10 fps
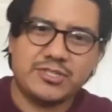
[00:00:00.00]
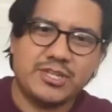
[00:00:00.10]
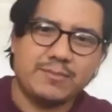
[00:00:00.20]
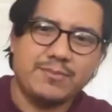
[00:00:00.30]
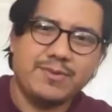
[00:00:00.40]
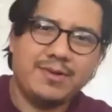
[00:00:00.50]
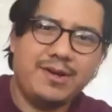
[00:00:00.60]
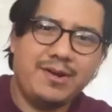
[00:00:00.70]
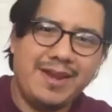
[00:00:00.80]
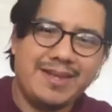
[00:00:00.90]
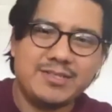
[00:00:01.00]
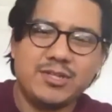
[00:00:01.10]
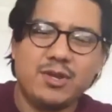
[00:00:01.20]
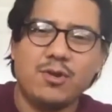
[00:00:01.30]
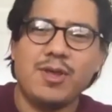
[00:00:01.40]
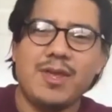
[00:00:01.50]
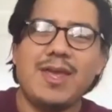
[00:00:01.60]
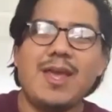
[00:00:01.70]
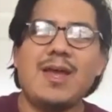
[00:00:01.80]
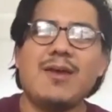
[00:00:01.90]
Tim. All right, so
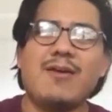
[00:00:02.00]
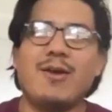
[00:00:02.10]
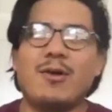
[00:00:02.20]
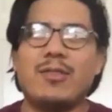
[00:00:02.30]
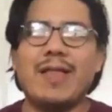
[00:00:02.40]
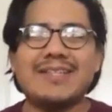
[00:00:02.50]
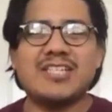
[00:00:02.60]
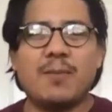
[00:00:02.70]
last